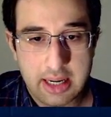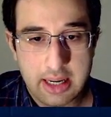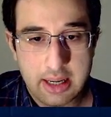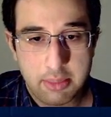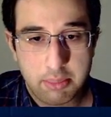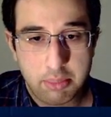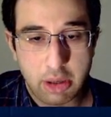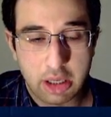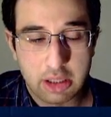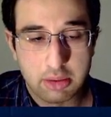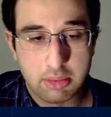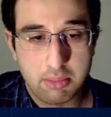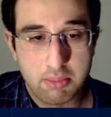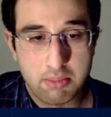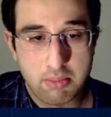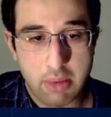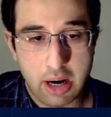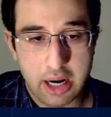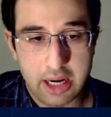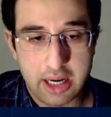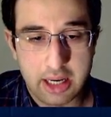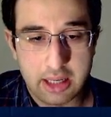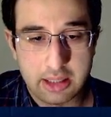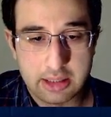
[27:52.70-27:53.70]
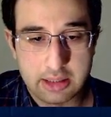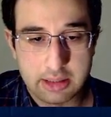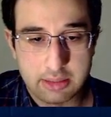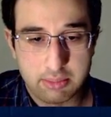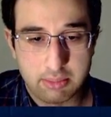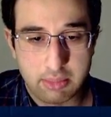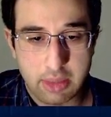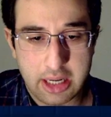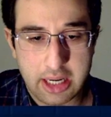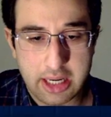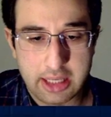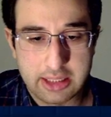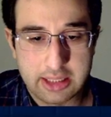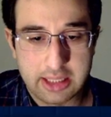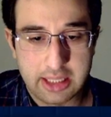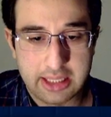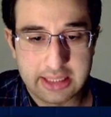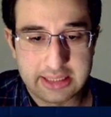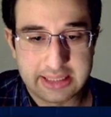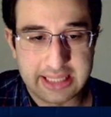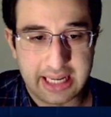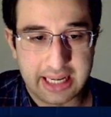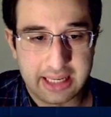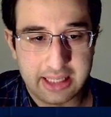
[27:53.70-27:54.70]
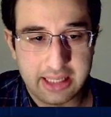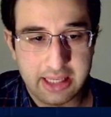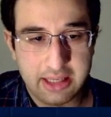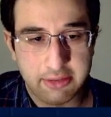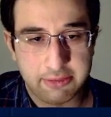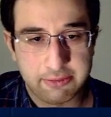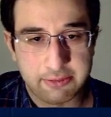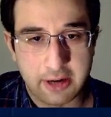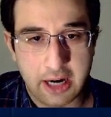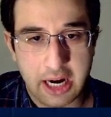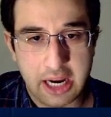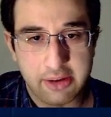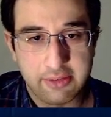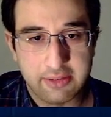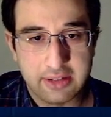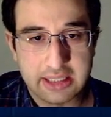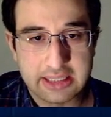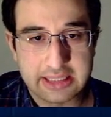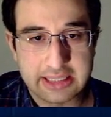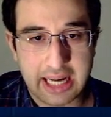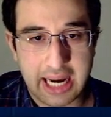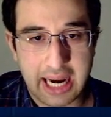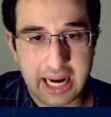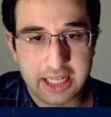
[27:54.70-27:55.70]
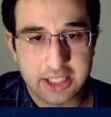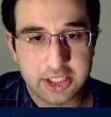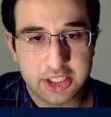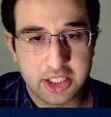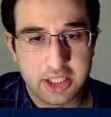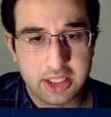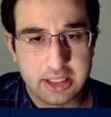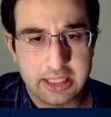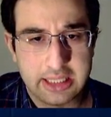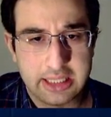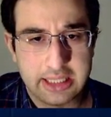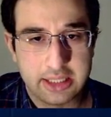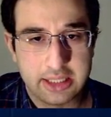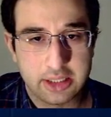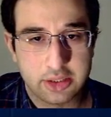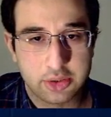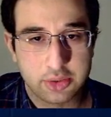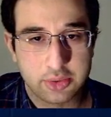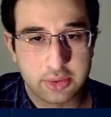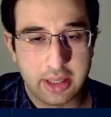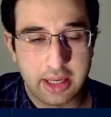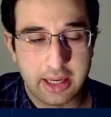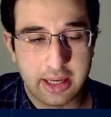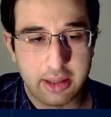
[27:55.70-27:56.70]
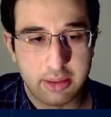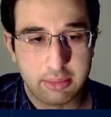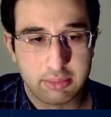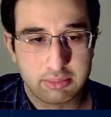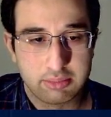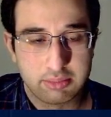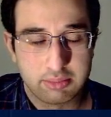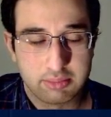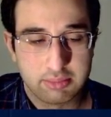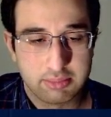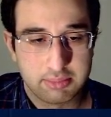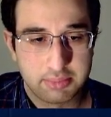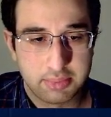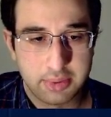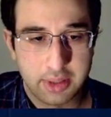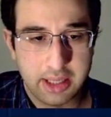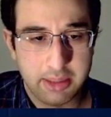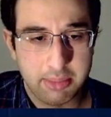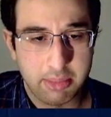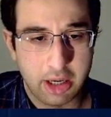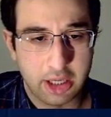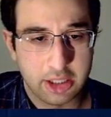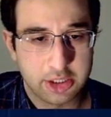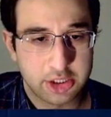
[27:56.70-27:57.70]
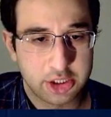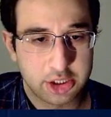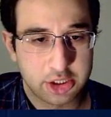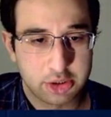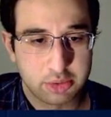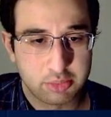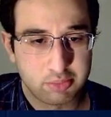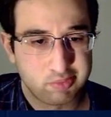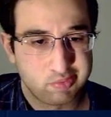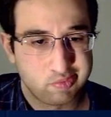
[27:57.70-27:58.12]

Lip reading: But my idea is that e5 is actually leading to a pretty much